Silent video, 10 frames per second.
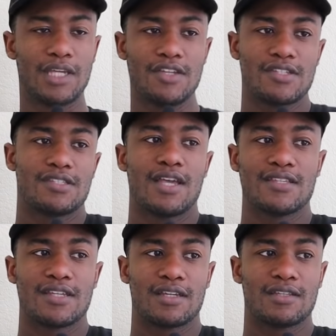It just
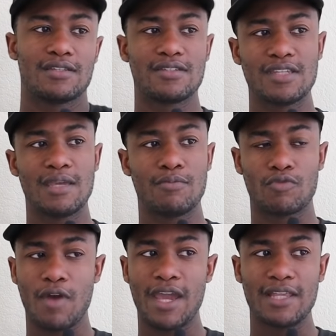doesn't seem
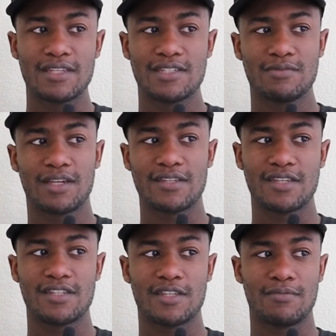right. It doesn't seem like a
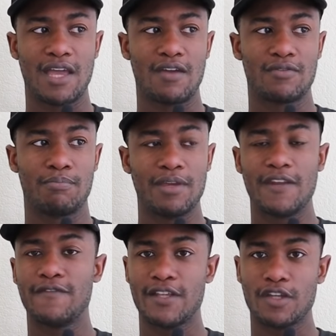system that
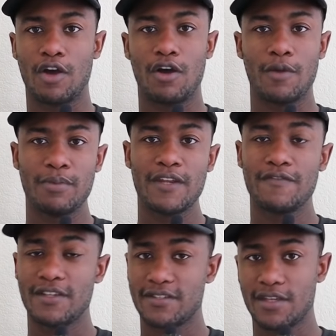benefits all. It
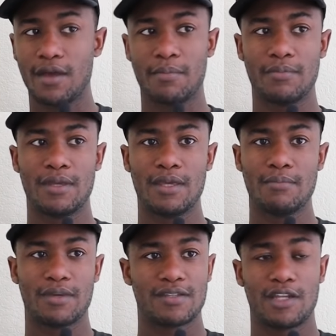benefits some
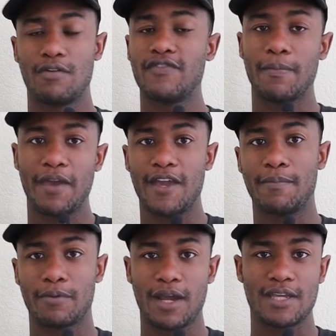because they don't have to pay a
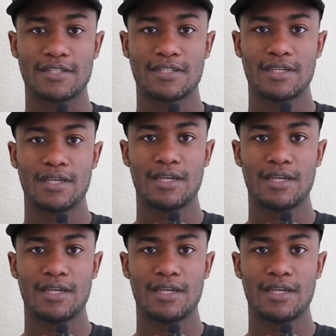price,